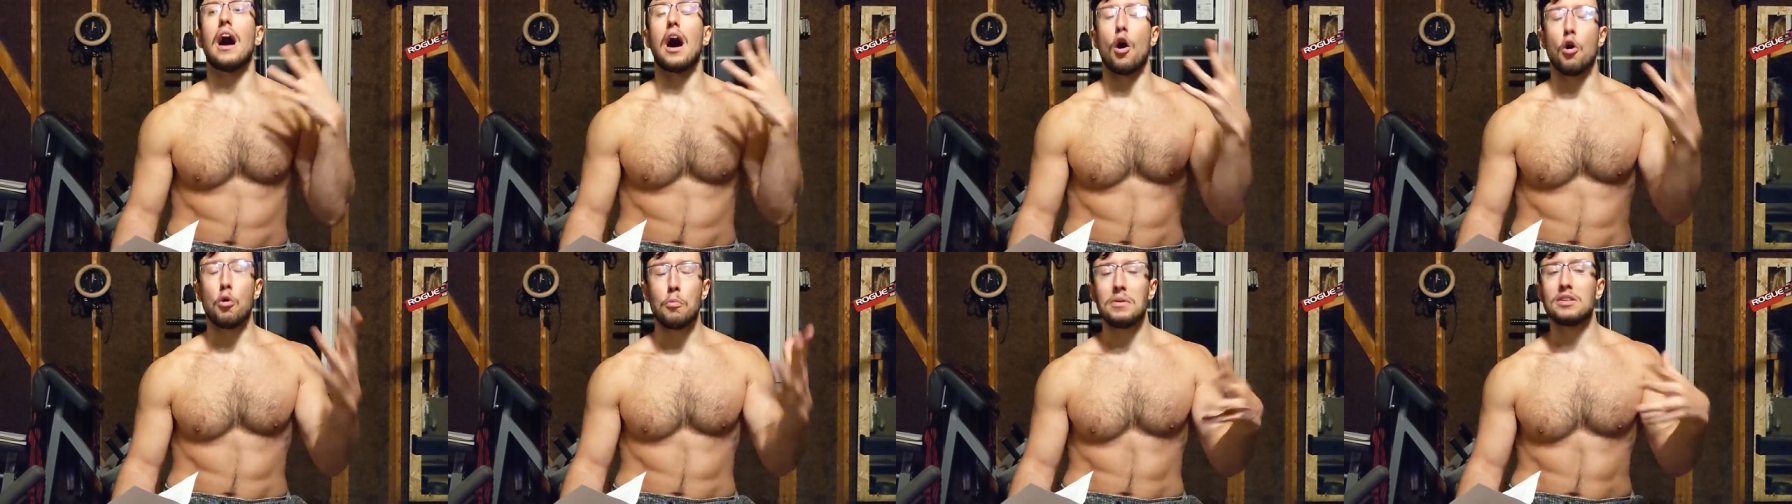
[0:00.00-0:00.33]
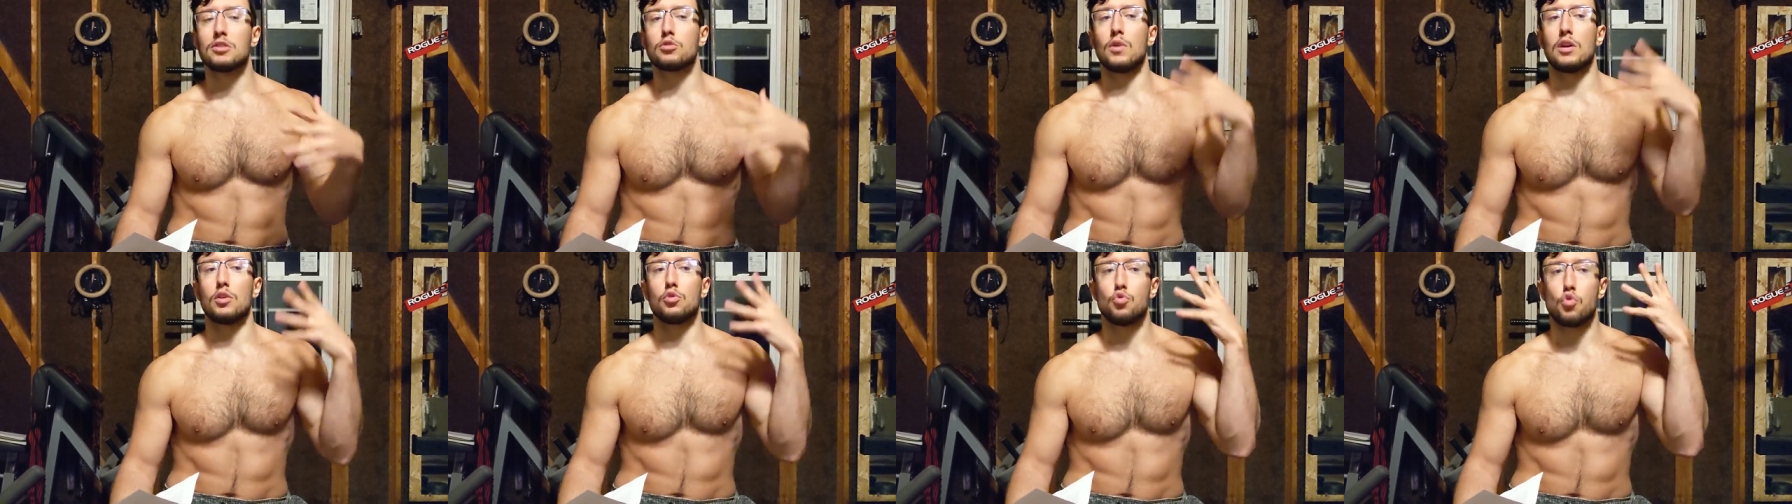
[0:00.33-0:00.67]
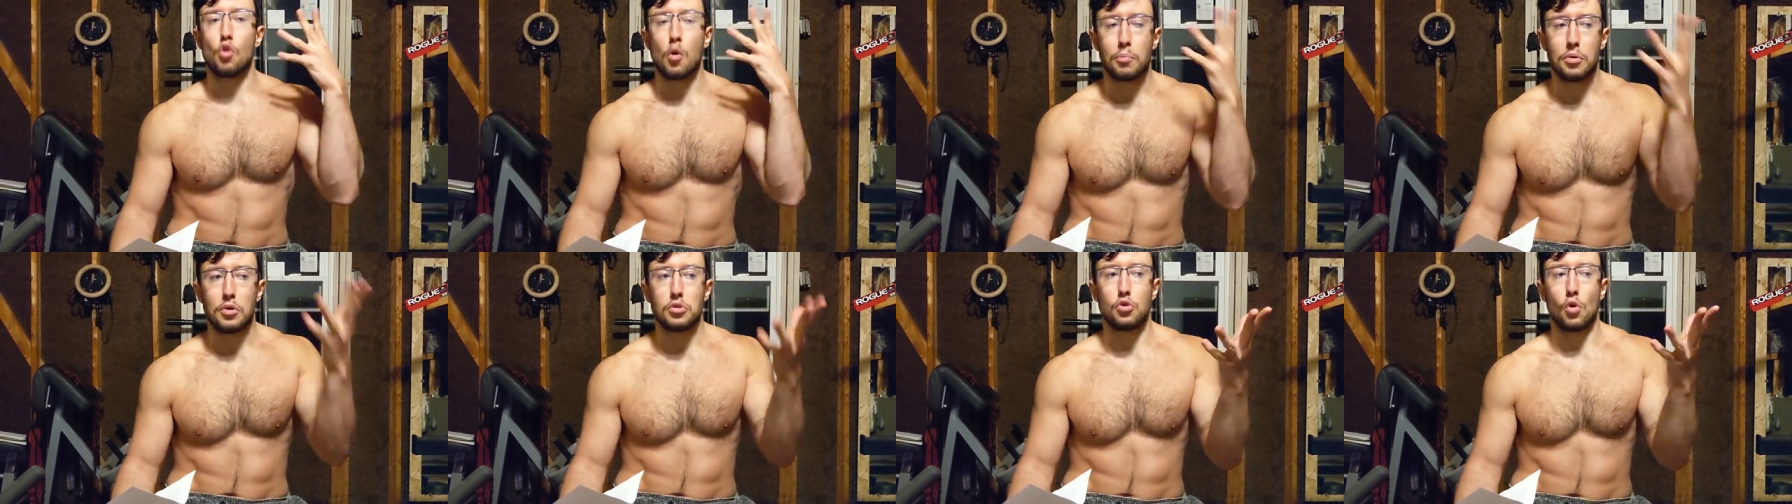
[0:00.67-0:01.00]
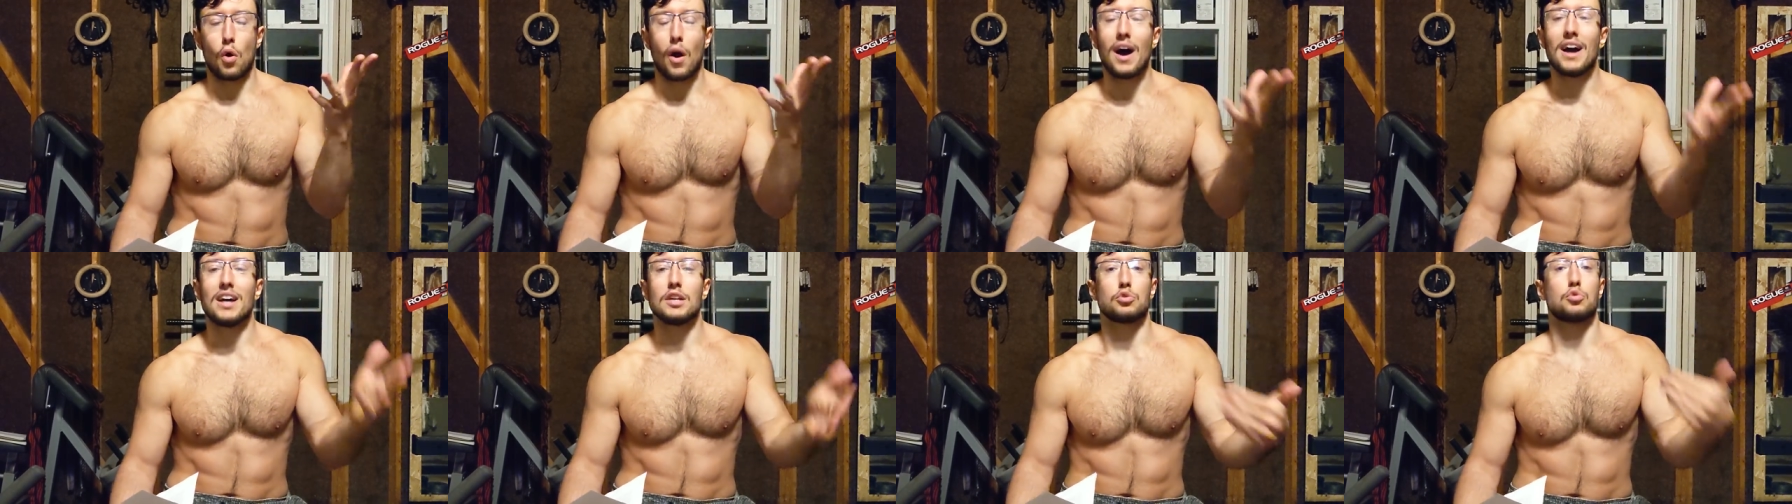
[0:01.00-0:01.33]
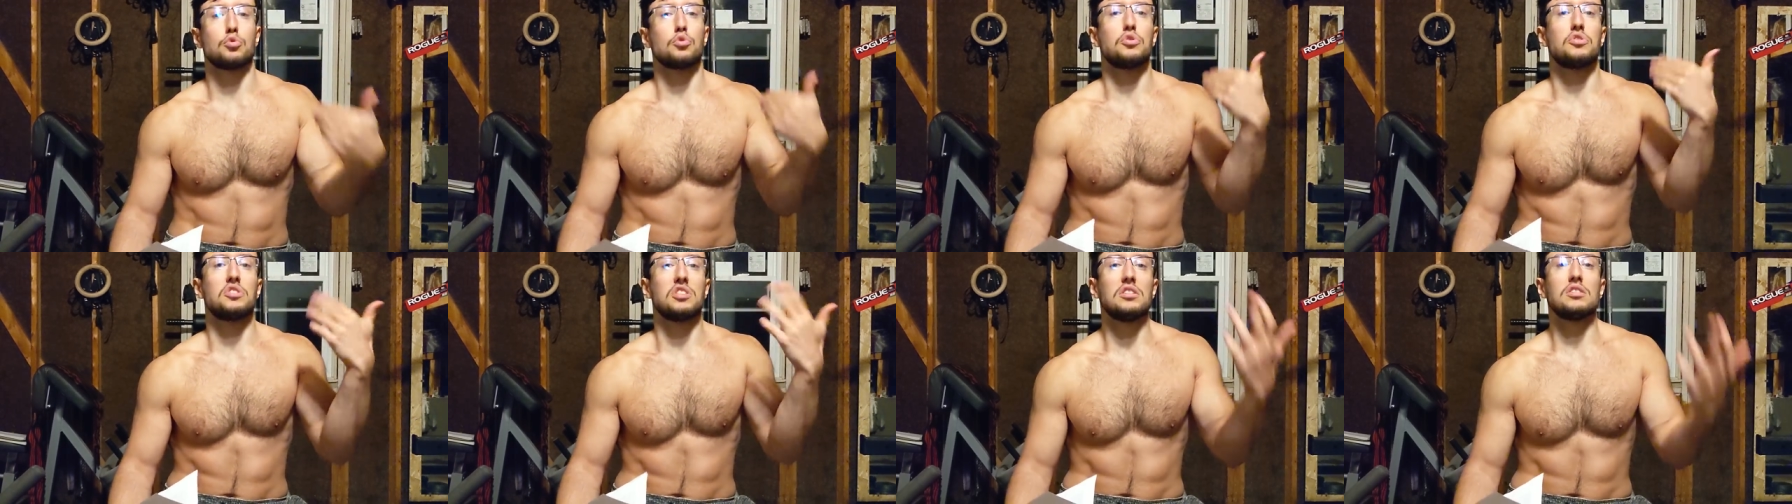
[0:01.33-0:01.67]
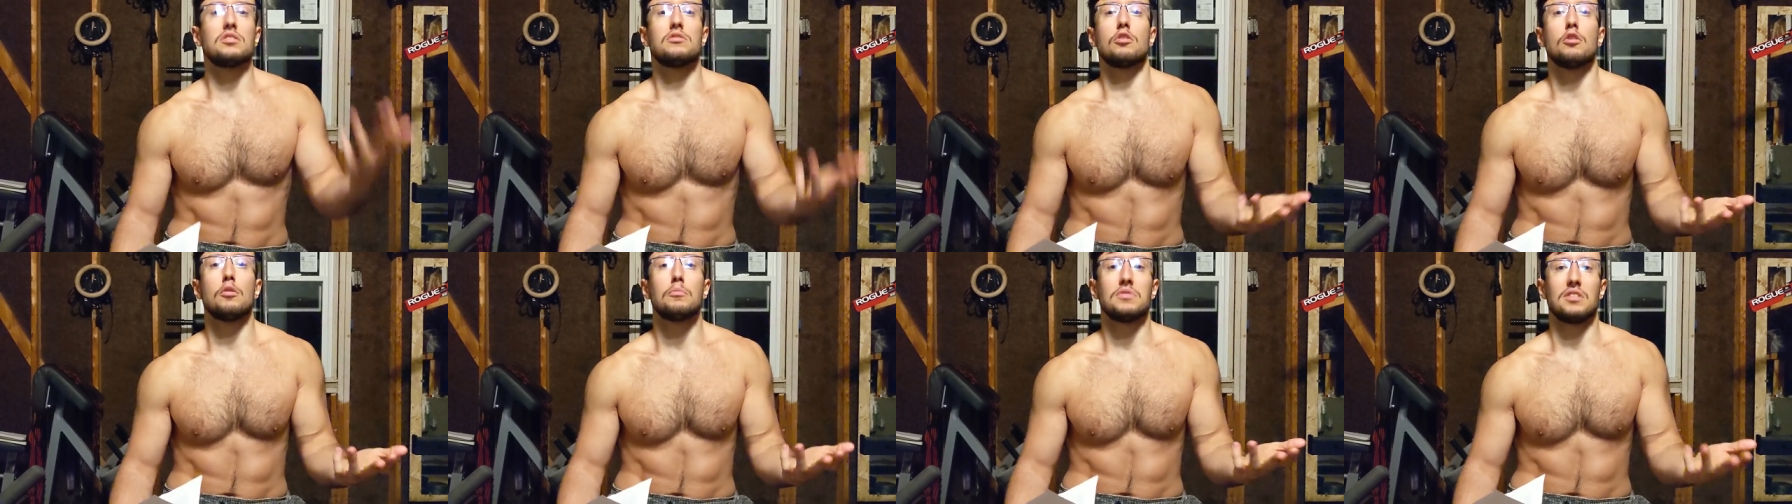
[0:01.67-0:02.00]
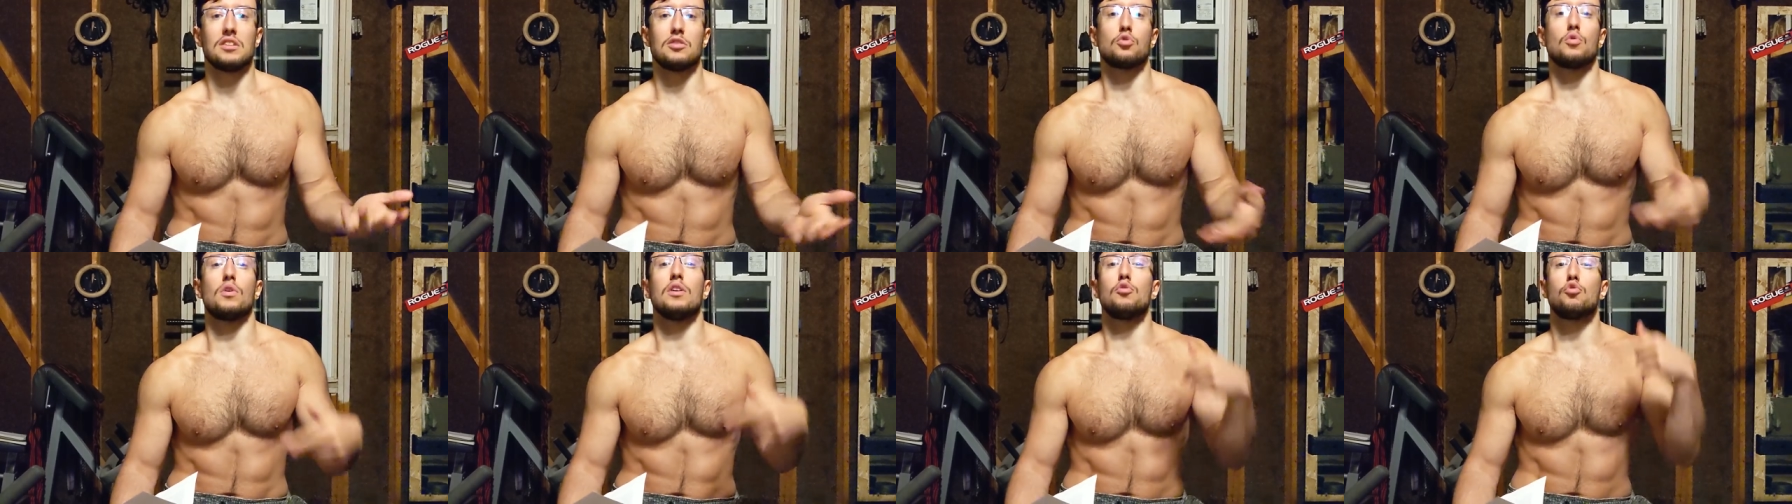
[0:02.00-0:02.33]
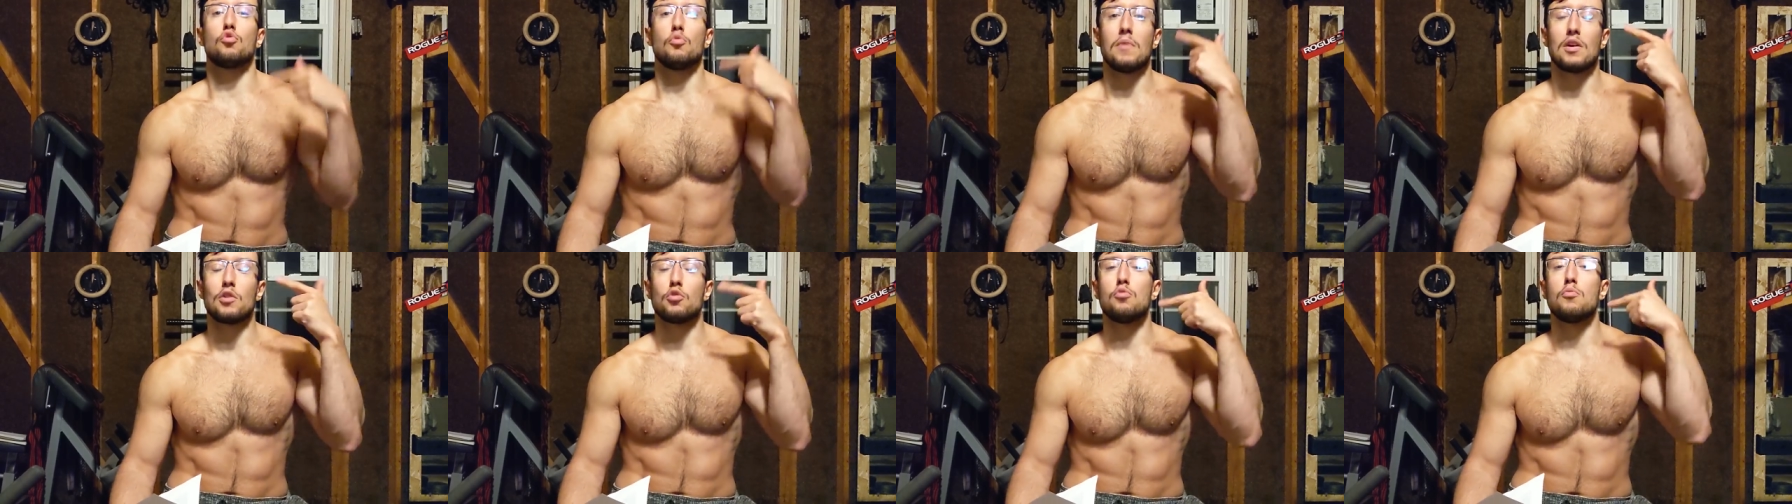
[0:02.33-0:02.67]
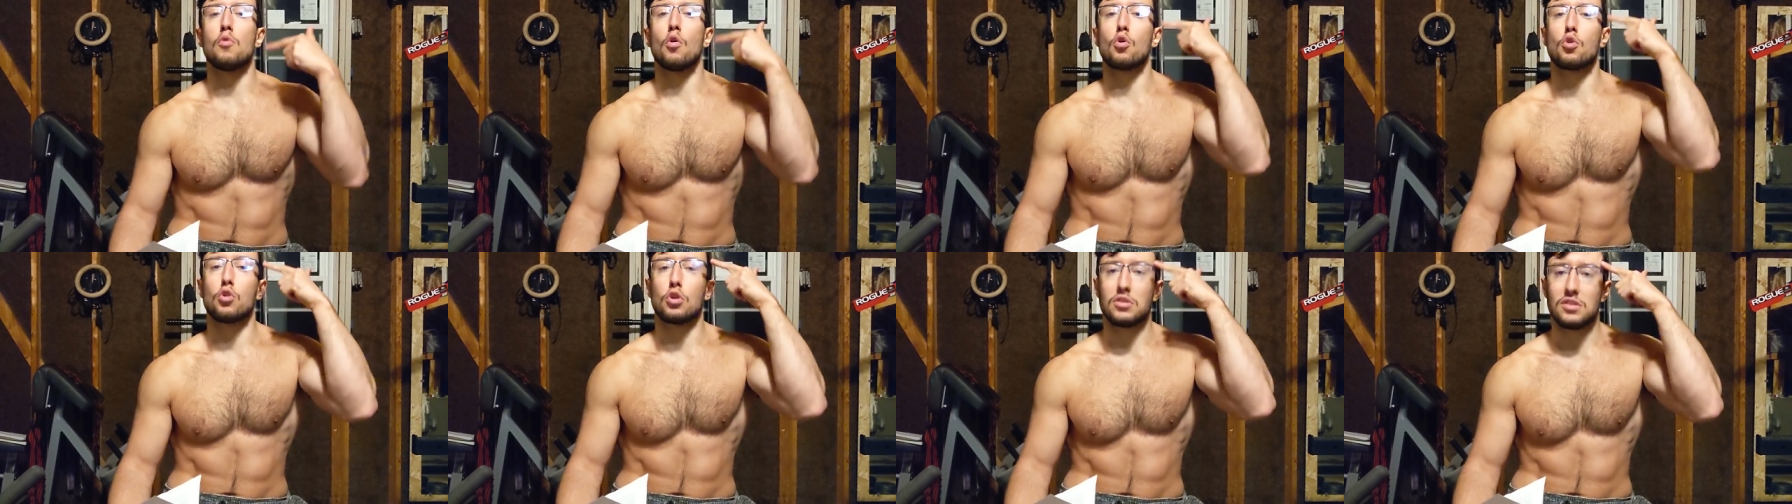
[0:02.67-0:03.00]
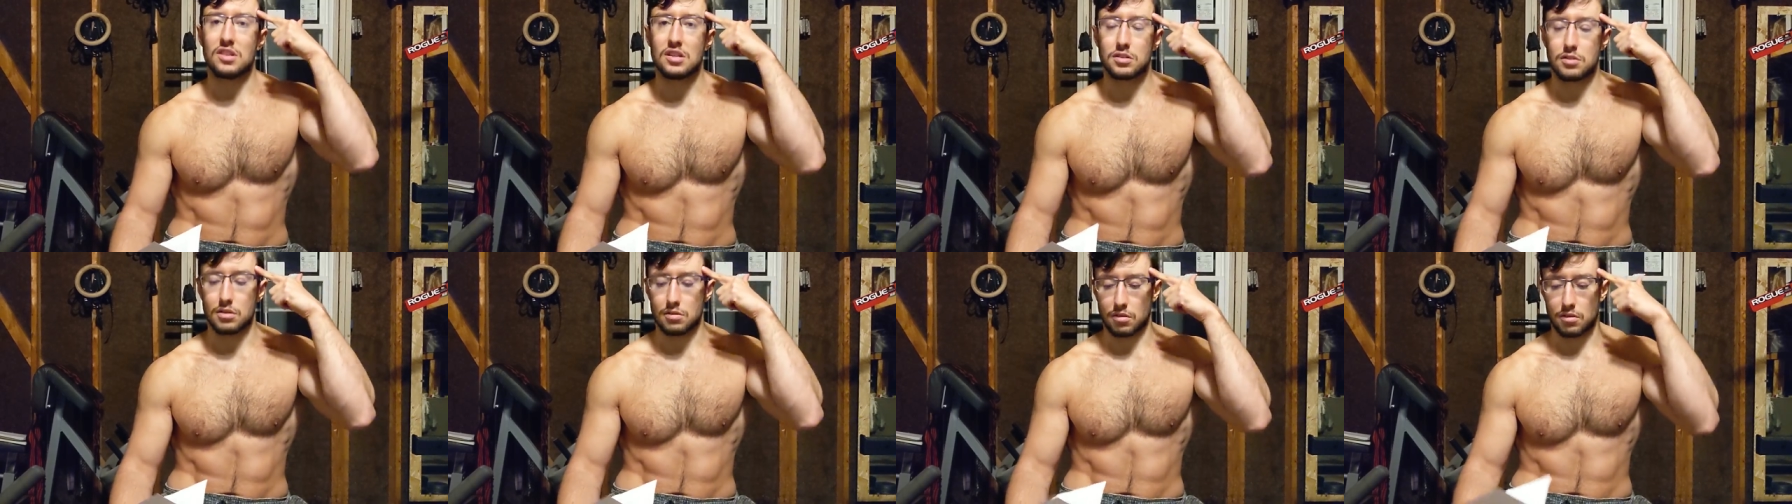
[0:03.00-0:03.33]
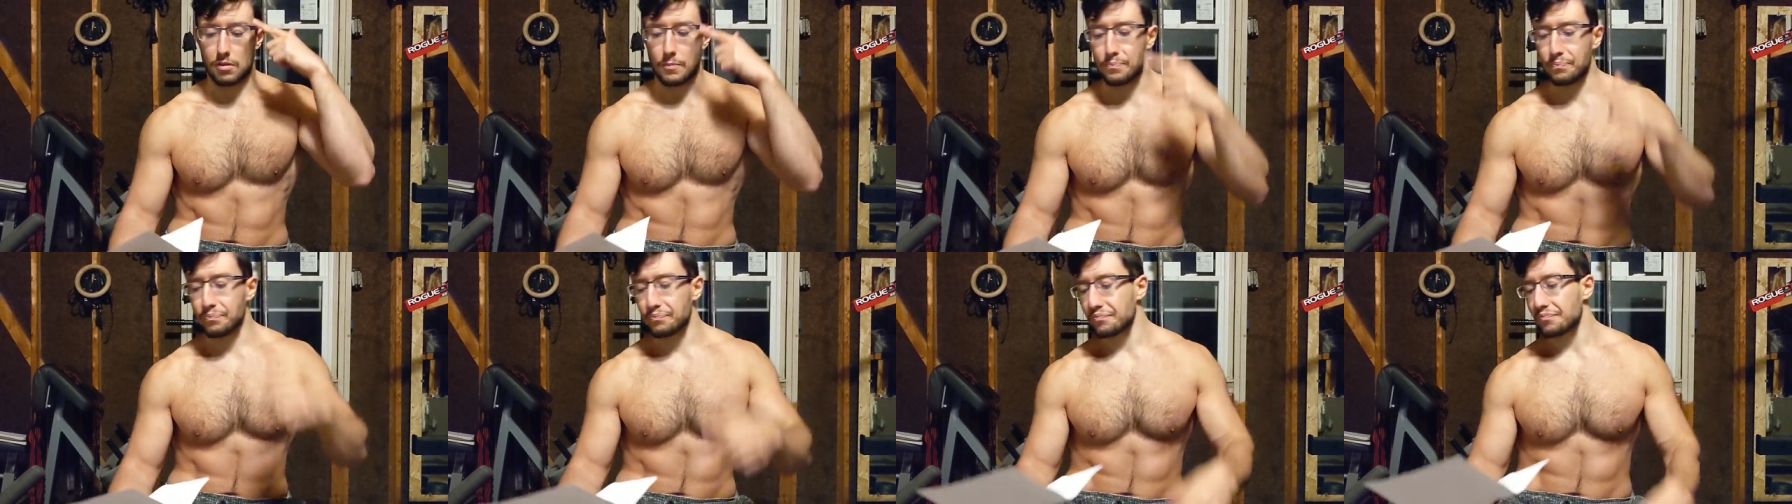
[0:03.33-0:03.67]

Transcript: I hope it's going to open your eyes to the systems, it's going to make you more cognizant.